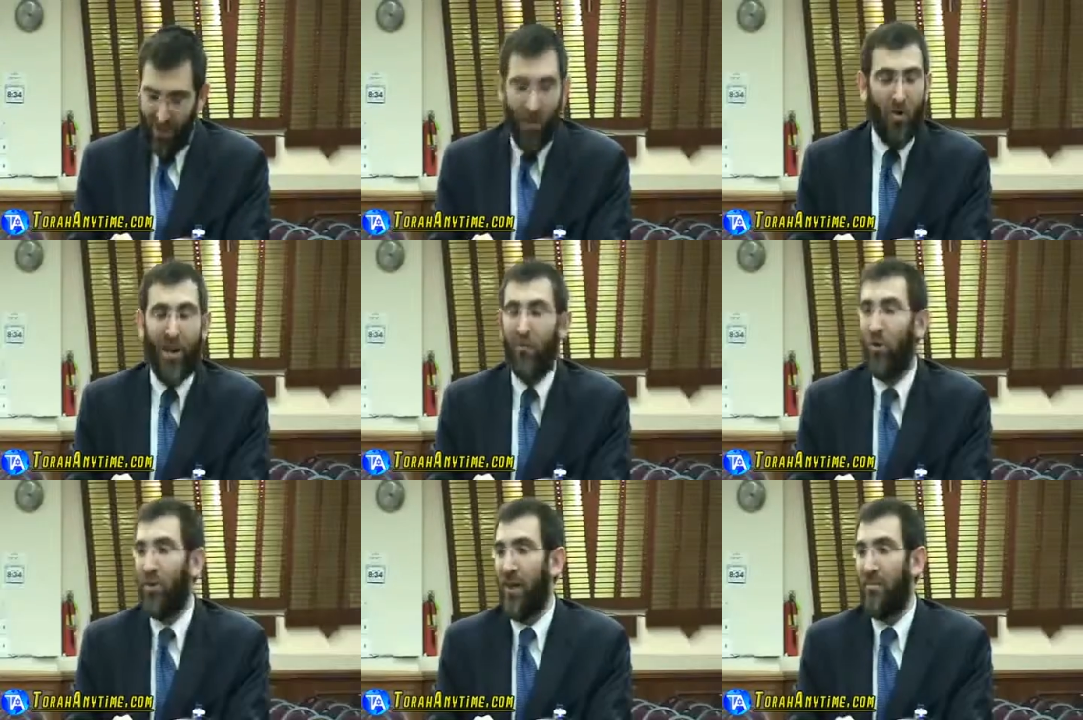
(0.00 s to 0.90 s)
say, "Oh,
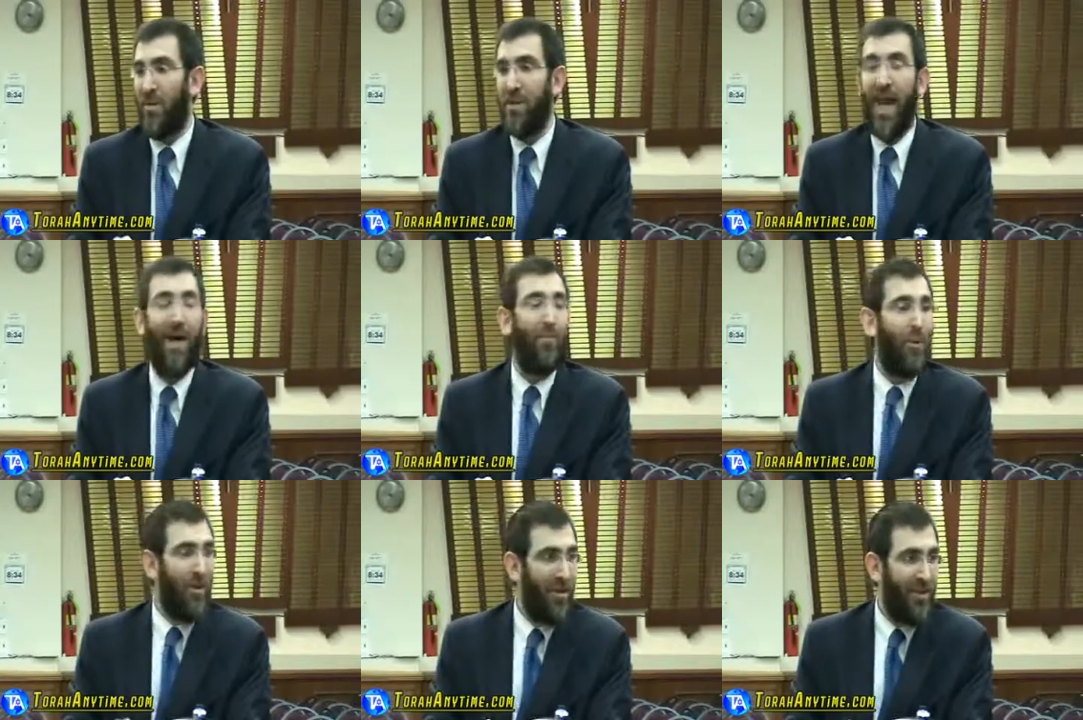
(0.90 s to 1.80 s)
that word that means
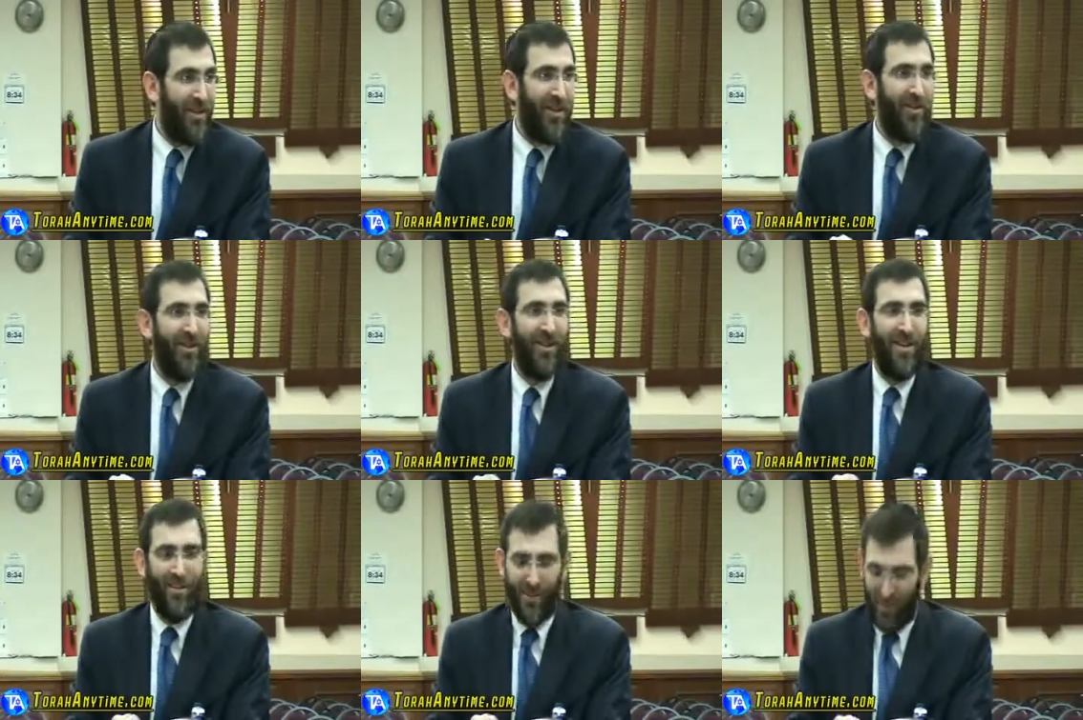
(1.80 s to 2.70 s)
apple." You know,
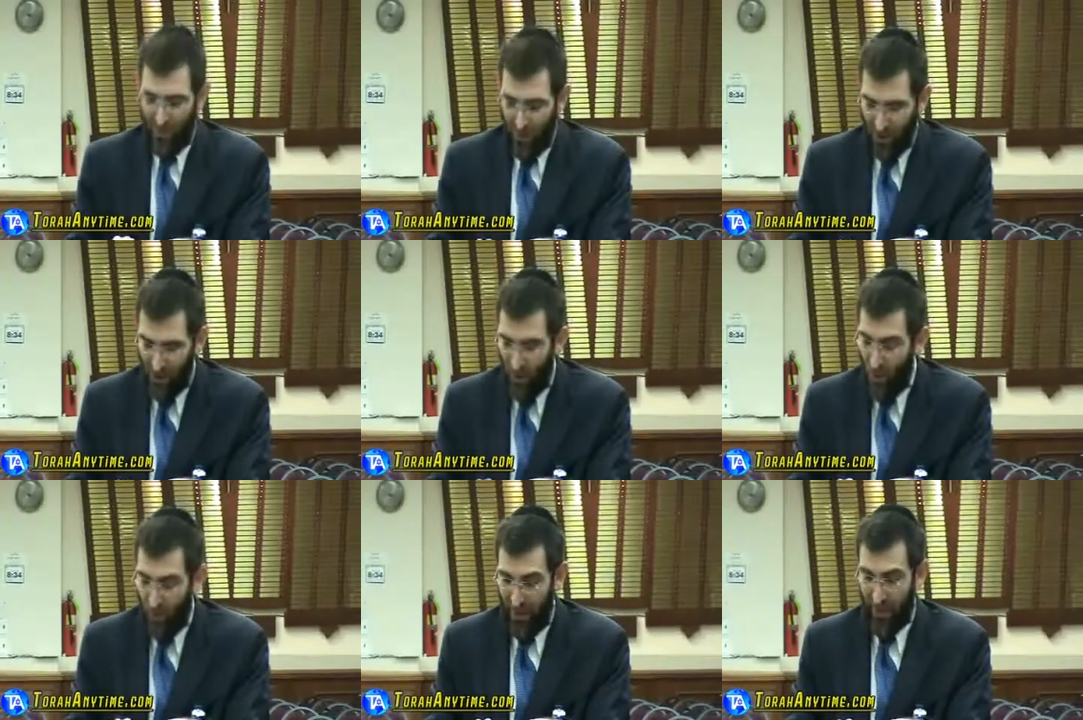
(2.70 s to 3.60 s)
what's this word here?
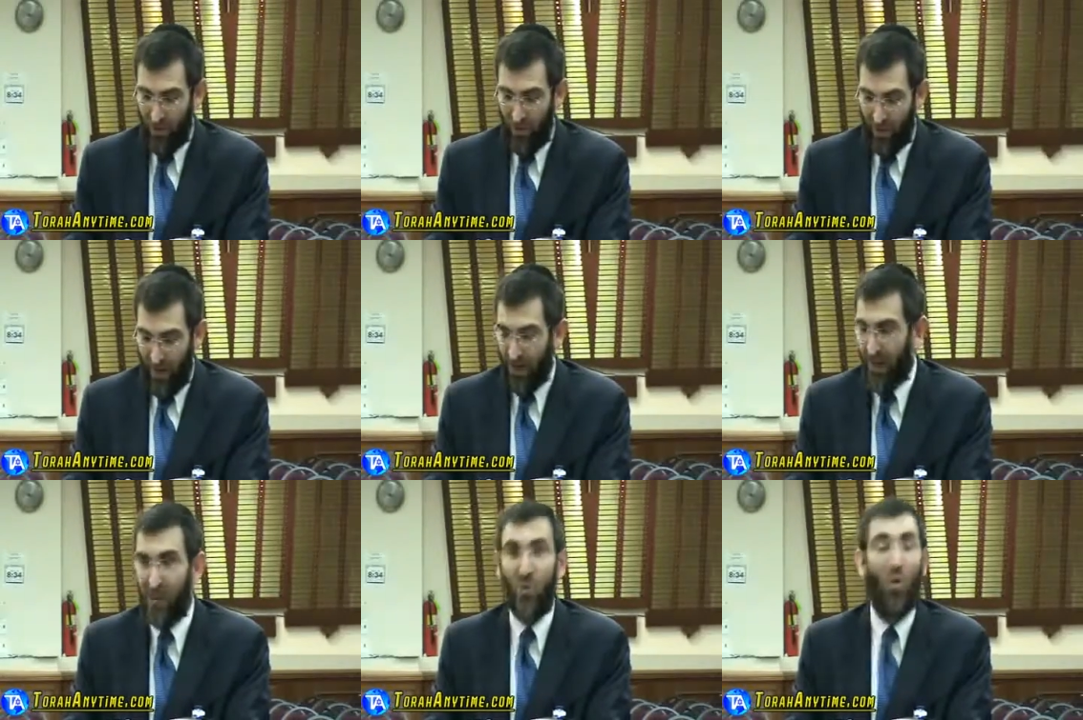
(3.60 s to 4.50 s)
Oh, that word
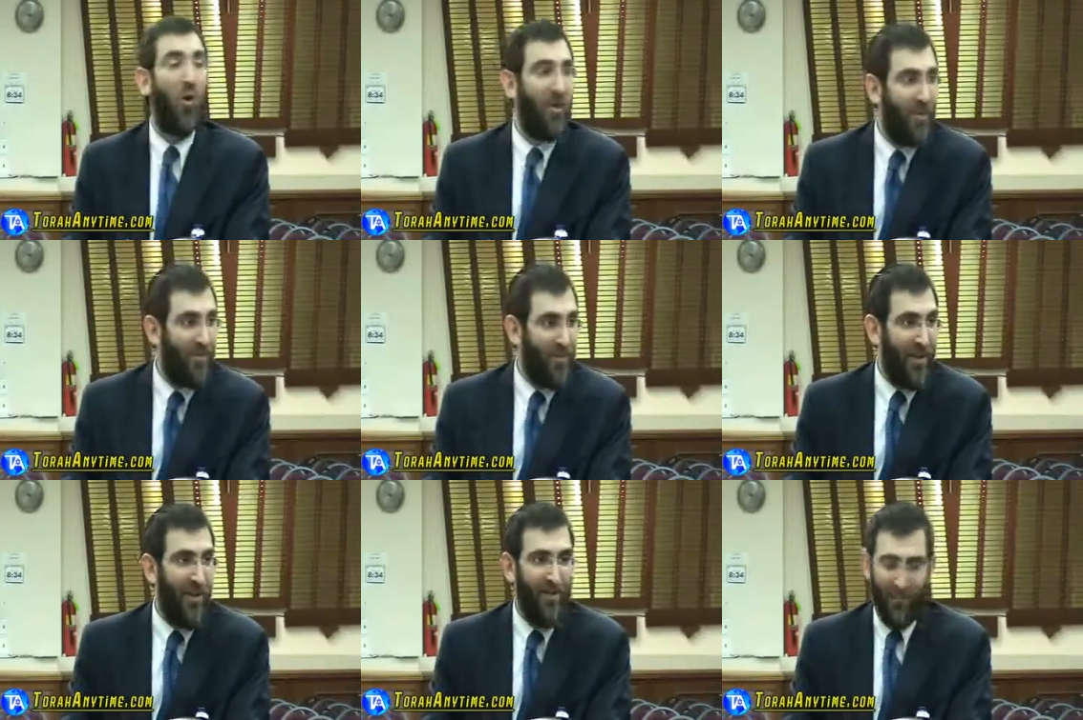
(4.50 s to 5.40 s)
that that's door.
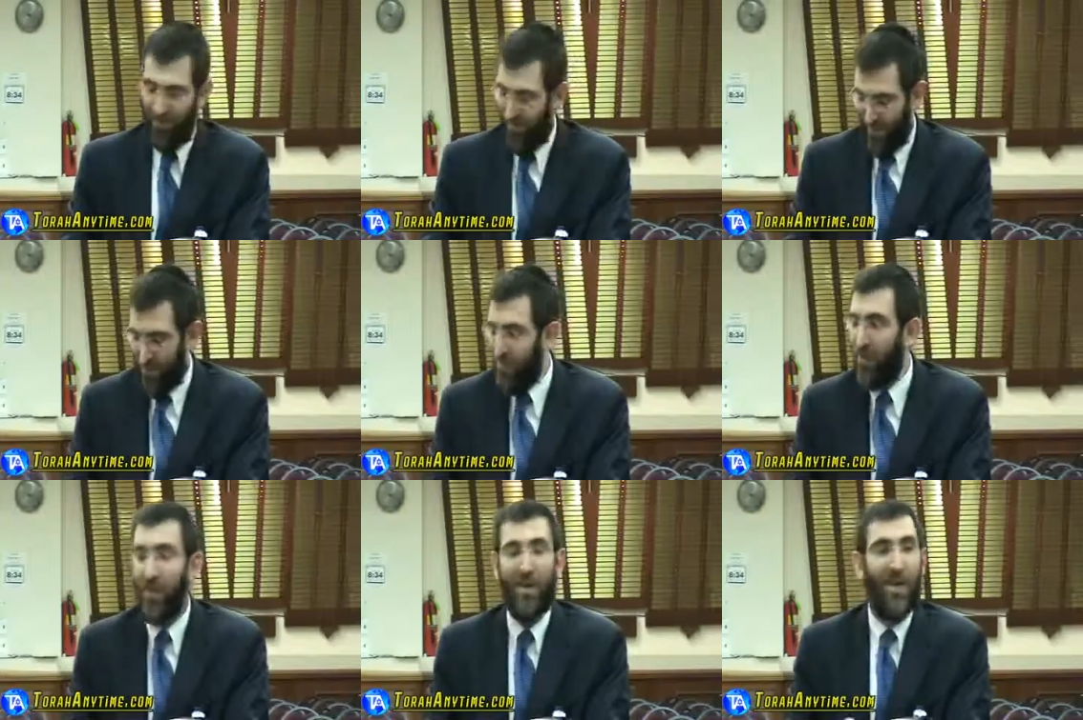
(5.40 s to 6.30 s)
You know, you
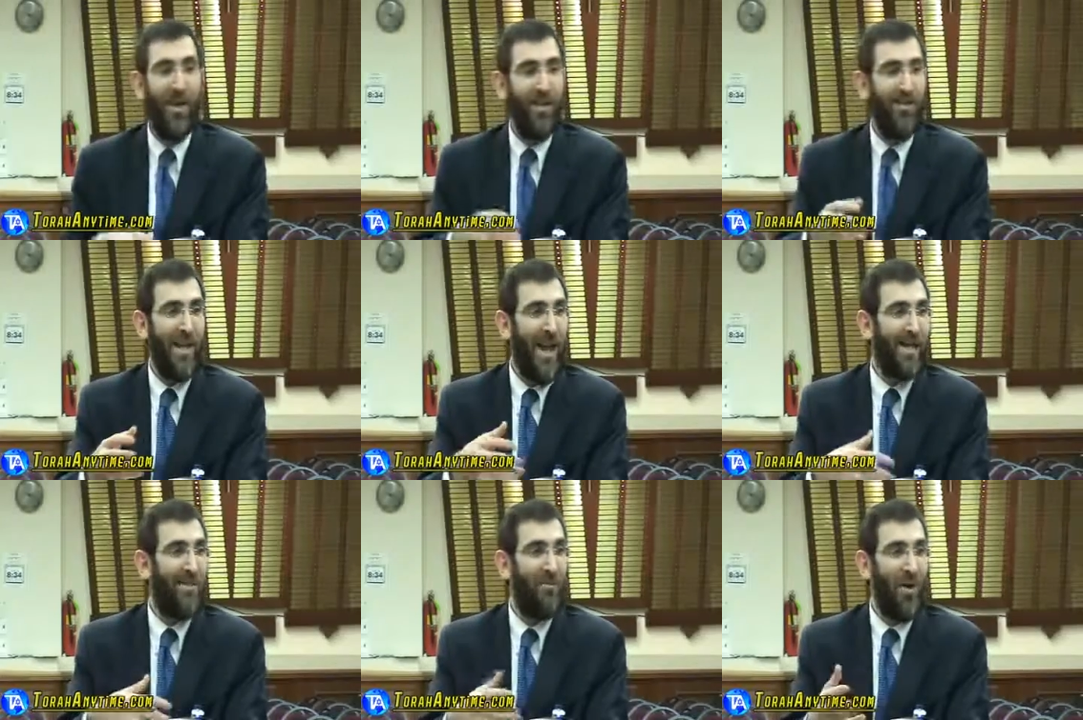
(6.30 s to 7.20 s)
know? he used to
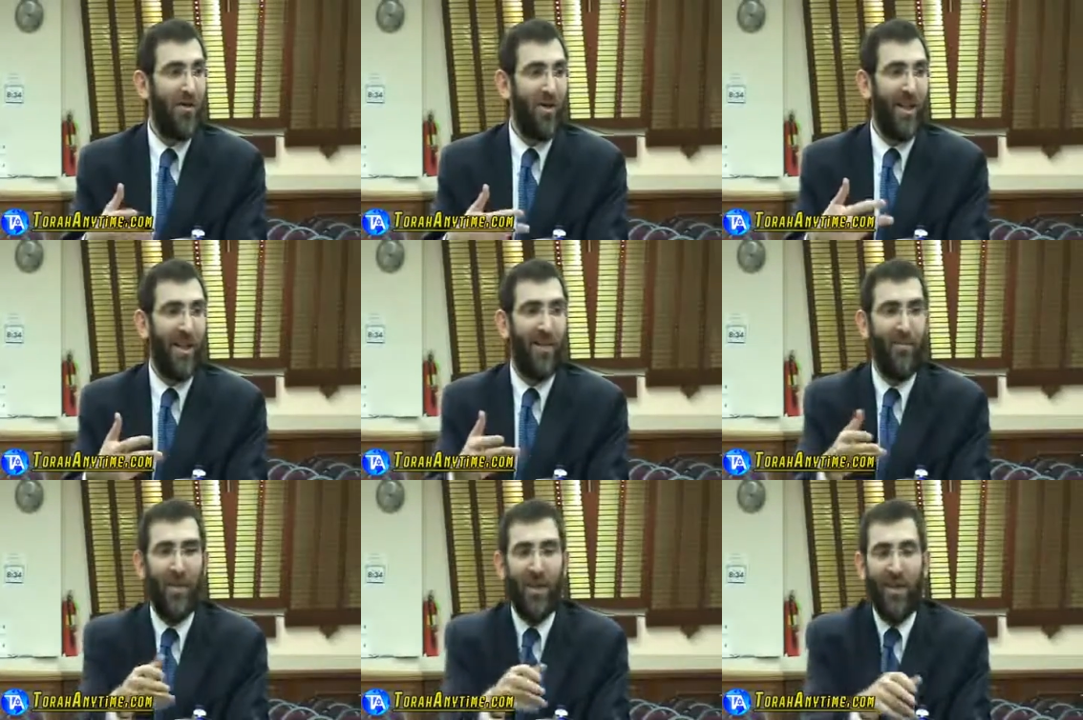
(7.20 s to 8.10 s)
ask him questions like
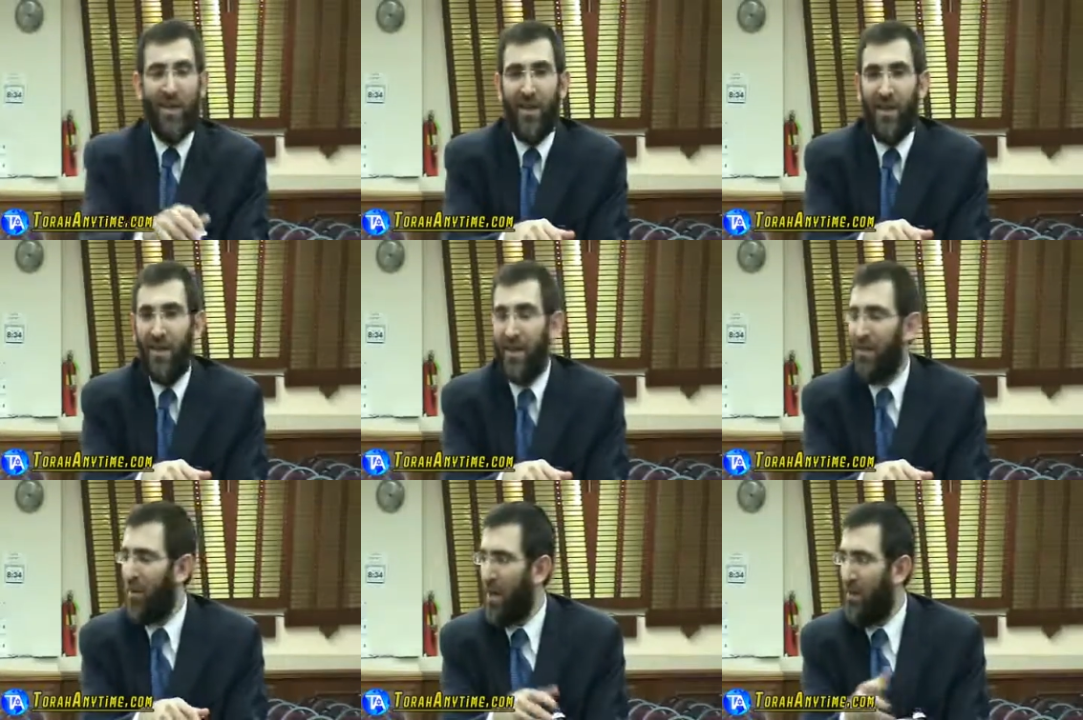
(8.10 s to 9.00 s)
that.
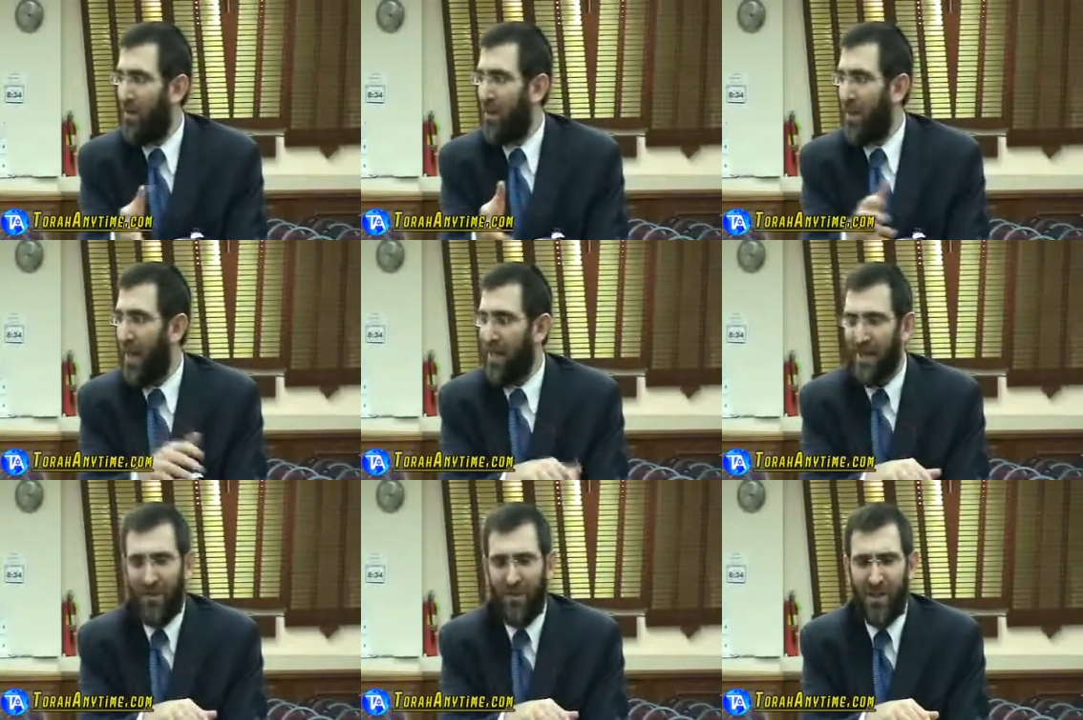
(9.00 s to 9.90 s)
Then someone came up to this guy
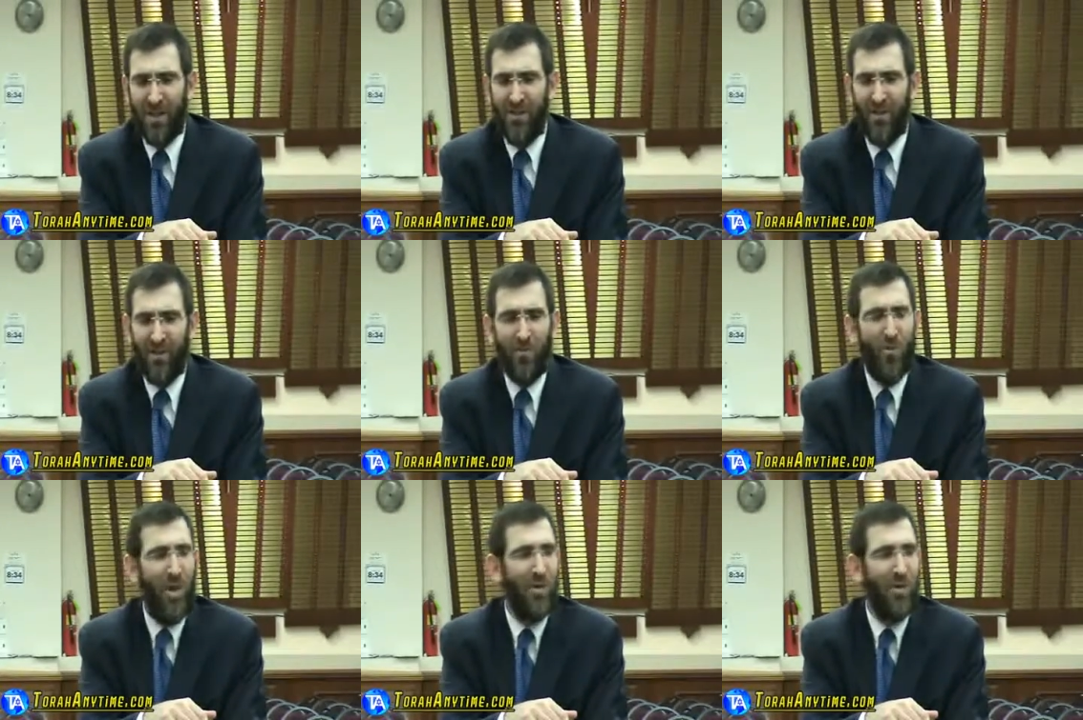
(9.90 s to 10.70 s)
and he said to him, Listen, do you